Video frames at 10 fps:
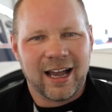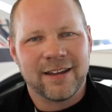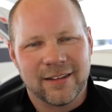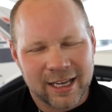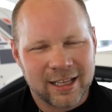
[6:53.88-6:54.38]

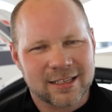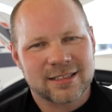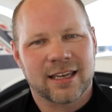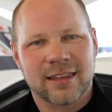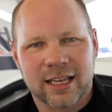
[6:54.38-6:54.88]
I'd, I'd, like to
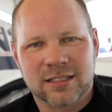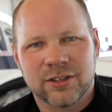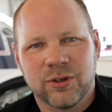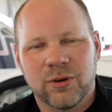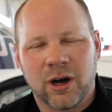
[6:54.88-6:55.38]
say thanks
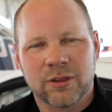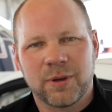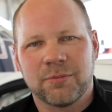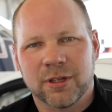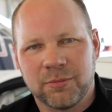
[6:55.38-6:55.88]
to all the
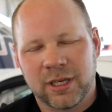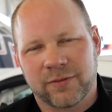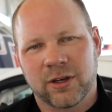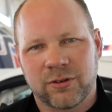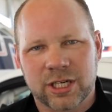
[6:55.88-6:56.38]
people at BF
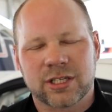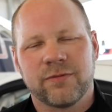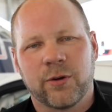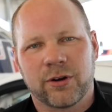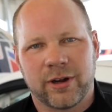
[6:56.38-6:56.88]
Goodrich and Ford